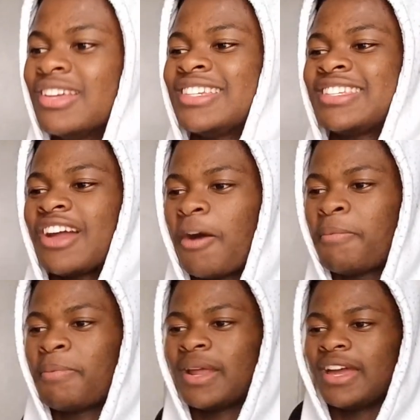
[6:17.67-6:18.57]

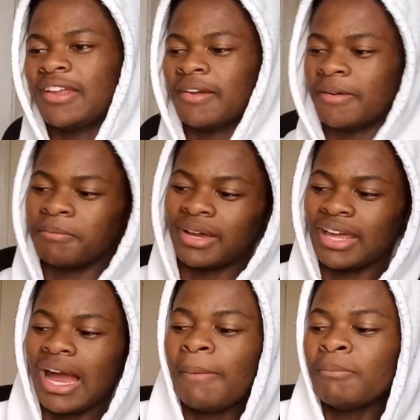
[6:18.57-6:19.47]
Stop playing. But
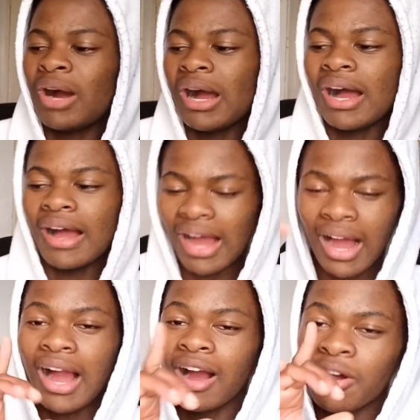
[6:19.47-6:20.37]
hey, I